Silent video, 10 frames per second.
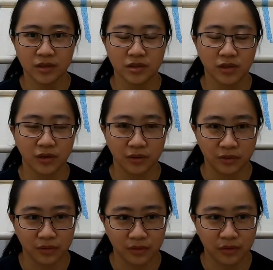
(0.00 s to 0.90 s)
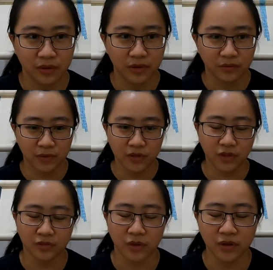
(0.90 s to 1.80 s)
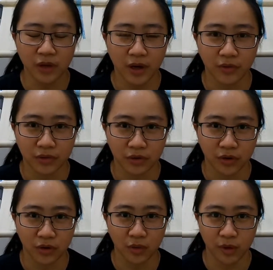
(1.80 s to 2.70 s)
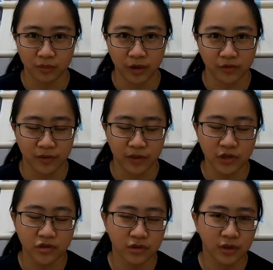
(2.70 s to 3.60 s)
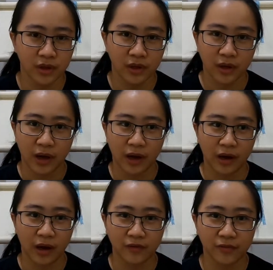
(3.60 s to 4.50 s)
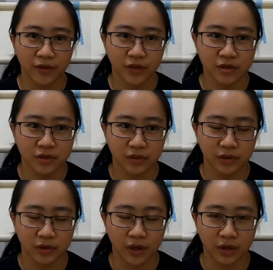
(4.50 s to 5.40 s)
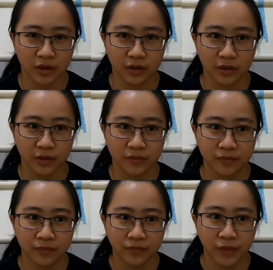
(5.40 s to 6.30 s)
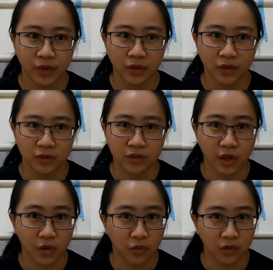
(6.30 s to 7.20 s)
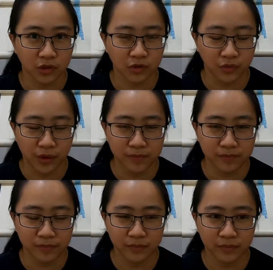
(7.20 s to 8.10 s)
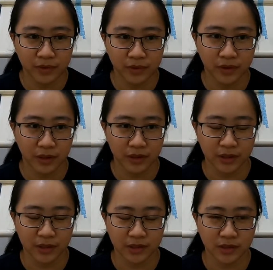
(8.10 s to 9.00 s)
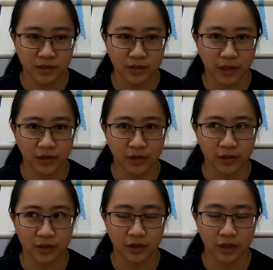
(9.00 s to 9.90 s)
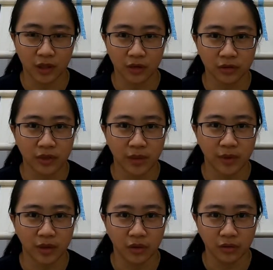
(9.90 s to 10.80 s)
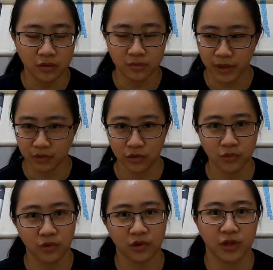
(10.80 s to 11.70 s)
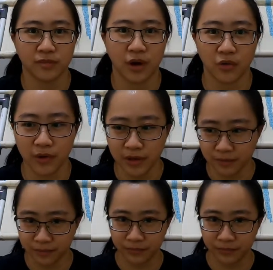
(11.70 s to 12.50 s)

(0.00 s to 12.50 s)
So first of all, I want to talk about my finish. I finished the Star Wars whip. It is titled A Long Time Ago by Good Morning Maui.